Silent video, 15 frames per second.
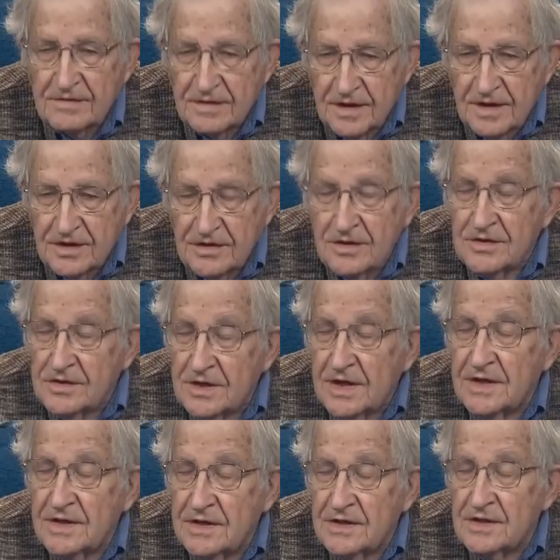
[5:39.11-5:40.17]
I should say
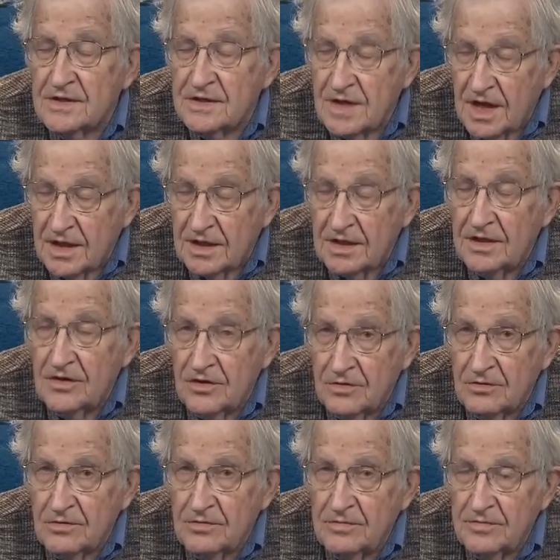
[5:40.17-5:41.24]
this is not
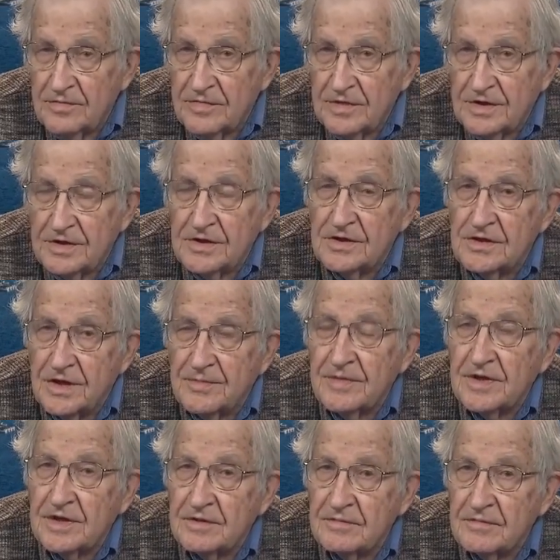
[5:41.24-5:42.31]
new. This is
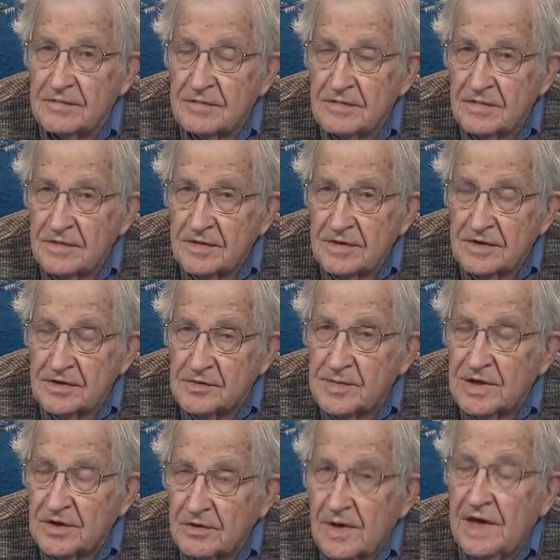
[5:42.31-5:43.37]
something that's
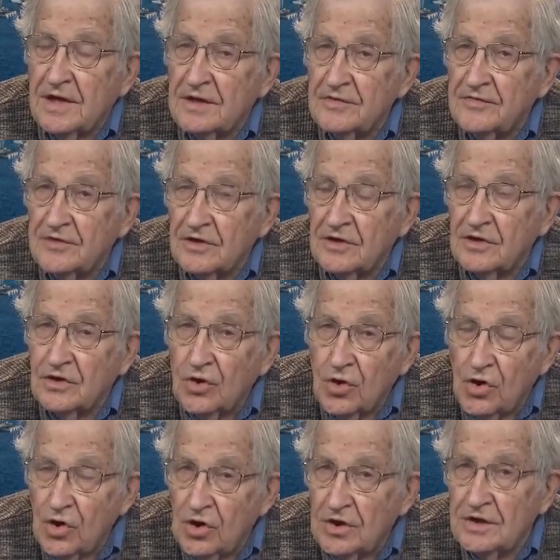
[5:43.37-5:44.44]
been around for a
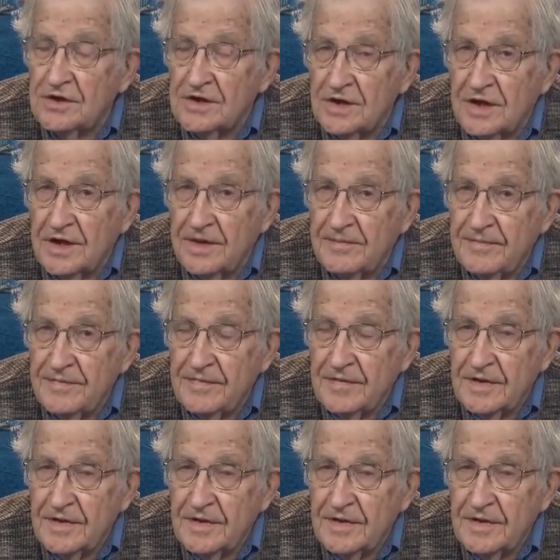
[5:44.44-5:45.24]
long time.